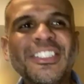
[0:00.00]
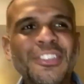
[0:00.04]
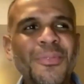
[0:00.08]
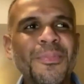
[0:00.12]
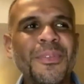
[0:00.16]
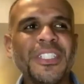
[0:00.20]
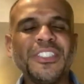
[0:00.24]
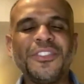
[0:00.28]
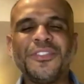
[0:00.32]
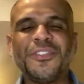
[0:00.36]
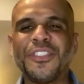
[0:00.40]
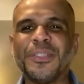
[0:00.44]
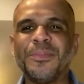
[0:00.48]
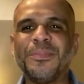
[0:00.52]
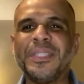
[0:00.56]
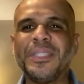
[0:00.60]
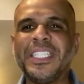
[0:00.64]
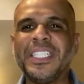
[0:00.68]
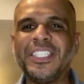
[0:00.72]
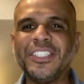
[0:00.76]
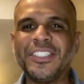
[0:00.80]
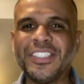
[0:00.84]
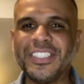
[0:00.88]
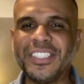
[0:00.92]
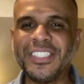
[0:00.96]
so much for
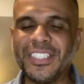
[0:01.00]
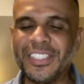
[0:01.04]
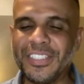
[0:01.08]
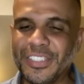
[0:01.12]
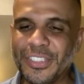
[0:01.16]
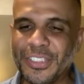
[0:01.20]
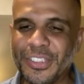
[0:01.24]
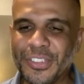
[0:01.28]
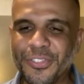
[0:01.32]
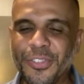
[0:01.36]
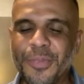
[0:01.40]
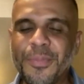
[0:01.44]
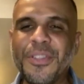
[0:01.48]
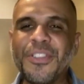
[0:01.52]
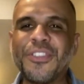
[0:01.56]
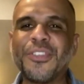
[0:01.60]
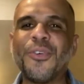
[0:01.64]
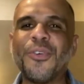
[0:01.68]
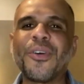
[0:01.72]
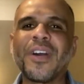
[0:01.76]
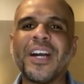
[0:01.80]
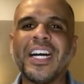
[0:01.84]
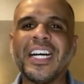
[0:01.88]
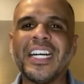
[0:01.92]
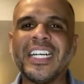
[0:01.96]
being, for being so
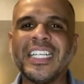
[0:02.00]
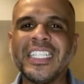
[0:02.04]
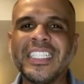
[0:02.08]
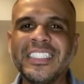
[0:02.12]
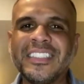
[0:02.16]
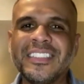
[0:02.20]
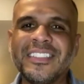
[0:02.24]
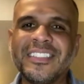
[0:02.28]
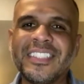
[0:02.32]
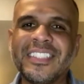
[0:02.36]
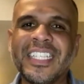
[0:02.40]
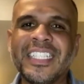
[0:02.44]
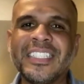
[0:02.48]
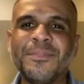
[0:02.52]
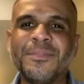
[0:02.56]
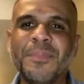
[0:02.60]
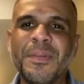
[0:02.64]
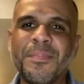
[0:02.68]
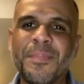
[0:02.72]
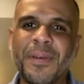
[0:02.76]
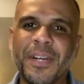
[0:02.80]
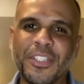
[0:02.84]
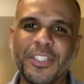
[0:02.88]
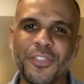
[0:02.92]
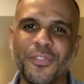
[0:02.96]
kind and be
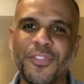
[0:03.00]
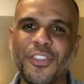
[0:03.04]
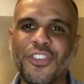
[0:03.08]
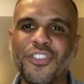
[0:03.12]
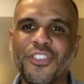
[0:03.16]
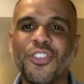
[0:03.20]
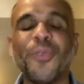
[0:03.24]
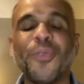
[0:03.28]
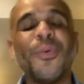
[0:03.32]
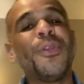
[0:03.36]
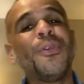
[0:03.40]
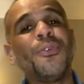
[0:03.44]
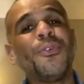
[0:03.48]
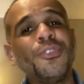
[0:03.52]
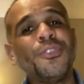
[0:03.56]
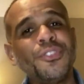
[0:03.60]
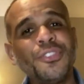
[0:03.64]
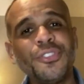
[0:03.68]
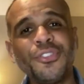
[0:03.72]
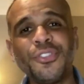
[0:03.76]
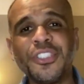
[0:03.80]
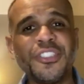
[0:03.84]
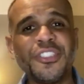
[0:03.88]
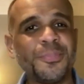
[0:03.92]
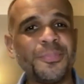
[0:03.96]
part of the show, and also
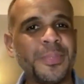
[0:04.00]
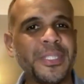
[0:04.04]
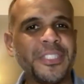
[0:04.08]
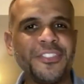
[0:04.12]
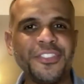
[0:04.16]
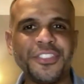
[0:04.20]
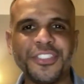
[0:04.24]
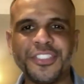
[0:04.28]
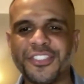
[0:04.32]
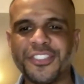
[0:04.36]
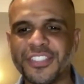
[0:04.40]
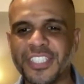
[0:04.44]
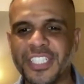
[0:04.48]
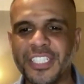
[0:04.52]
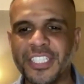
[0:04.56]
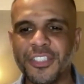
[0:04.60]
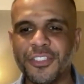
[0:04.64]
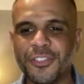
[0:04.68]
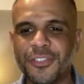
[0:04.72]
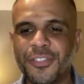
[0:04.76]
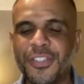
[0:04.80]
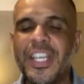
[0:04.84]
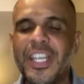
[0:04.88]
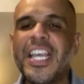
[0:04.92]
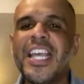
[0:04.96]
to express
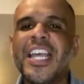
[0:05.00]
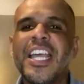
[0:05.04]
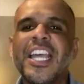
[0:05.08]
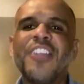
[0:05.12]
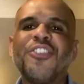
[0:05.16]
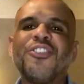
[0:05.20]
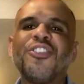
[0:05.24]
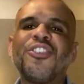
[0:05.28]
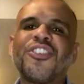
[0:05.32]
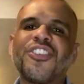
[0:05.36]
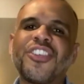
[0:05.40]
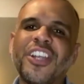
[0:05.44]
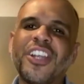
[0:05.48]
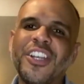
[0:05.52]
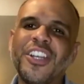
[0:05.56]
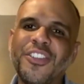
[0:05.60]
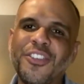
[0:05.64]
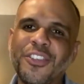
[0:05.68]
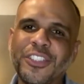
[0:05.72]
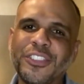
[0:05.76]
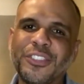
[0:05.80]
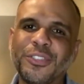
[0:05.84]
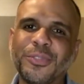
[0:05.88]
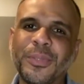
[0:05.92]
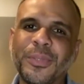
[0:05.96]
yourself and to share you
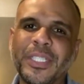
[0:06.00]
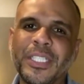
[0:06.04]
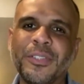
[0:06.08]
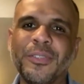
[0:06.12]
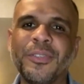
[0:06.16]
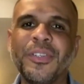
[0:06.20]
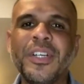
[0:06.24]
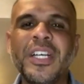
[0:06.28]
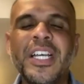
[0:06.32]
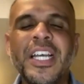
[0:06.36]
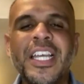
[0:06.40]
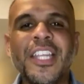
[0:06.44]
as well,